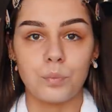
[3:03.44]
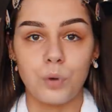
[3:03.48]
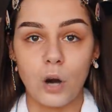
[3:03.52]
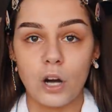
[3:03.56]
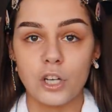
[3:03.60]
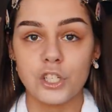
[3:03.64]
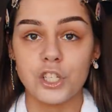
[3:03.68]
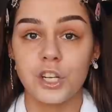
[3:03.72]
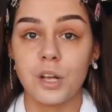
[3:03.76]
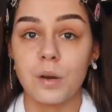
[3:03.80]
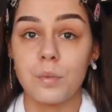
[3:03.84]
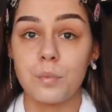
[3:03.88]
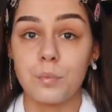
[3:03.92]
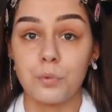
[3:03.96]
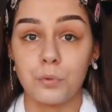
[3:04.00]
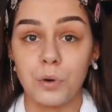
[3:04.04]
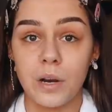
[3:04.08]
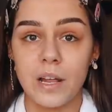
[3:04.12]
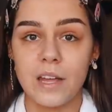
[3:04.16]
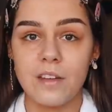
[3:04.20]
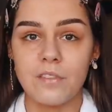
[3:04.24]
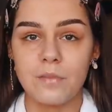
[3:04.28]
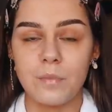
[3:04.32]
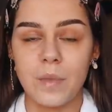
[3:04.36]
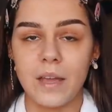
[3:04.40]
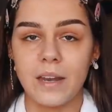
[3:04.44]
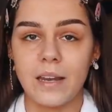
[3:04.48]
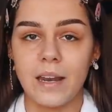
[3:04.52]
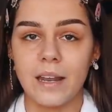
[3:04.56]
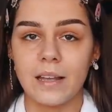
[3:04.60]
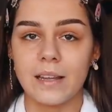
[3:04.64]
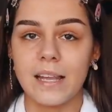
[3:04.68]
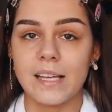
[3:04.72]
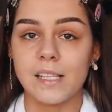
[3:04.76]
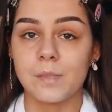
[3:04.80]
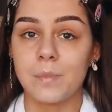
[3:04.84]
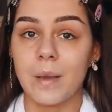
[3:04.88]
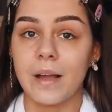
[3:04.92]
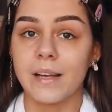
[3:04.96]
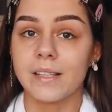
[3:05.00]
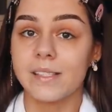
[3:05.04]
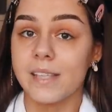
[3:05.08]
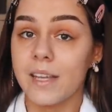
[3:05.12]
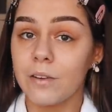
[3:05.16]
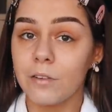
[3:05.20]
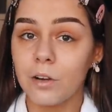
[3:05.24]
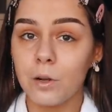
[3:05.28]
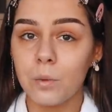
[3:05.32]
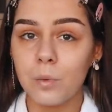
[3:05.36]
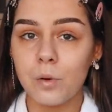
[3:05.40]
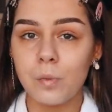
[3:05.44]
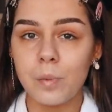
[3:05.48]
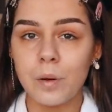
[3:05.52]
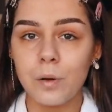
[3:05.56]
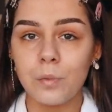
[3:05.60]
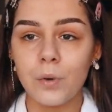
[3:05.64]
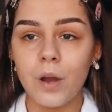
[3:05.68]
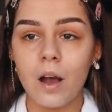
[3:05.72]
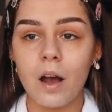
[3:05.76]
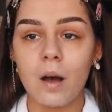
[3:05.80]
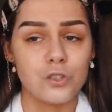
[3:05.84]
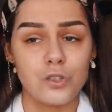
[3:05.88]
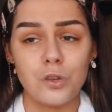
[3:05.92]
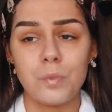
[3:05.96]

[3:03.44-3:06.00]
brush can breathe, meaning less bacteria will build up.